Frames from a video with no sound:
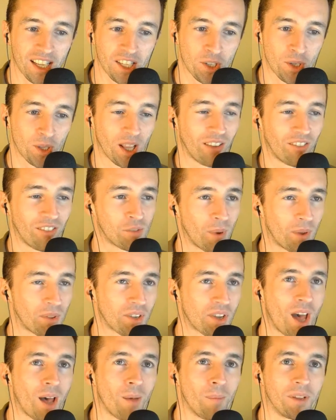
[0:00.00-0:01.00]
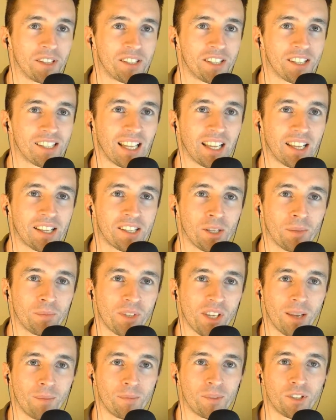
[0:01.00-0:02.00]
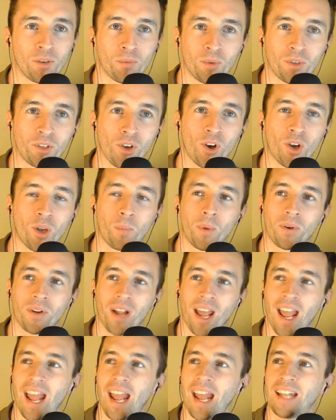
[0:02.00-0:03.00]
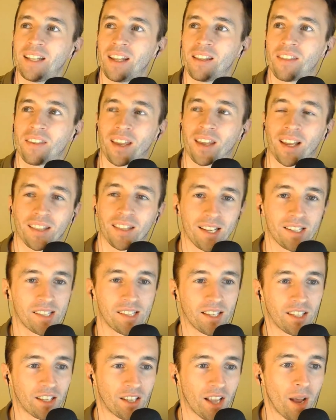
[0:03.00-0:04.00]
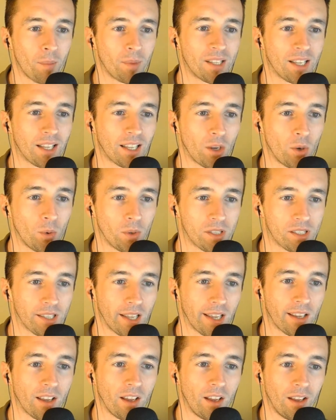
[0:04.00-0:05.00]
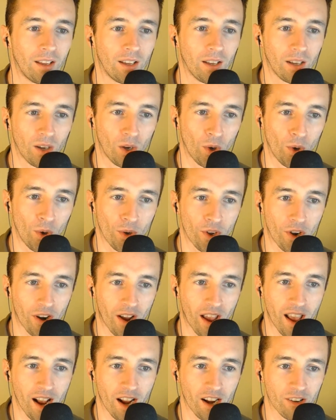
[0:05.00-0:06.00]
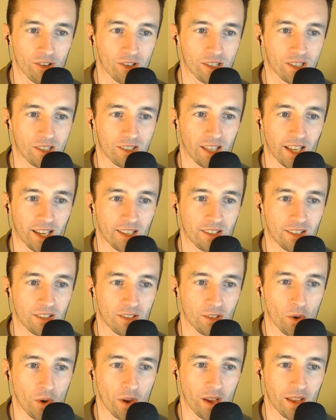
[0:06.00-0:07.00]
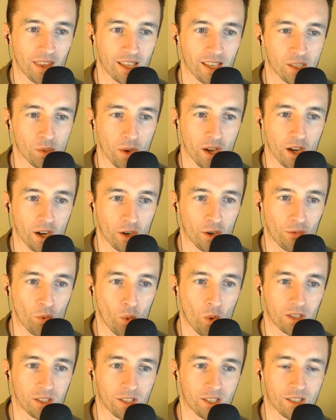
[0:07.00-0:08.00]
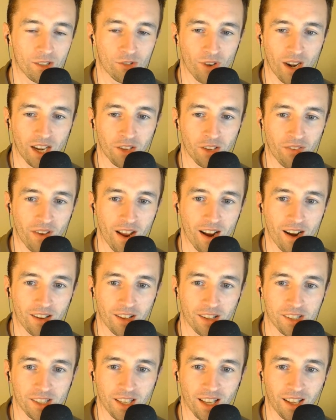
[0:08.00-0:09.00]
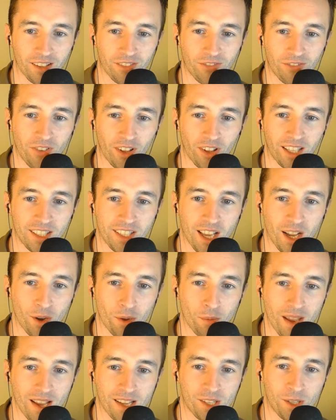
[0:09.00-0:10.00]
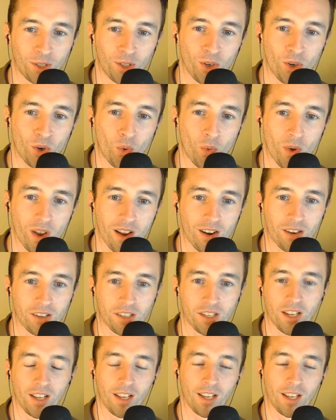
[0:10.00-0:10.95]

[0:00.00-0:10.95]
I do love is about the comments is like sometimes you'd be talking about anything, and next thing the comment they'll go is like, "Oh, your hair is like going this way, or you've one strand of hair that's falling down and makes you look weird."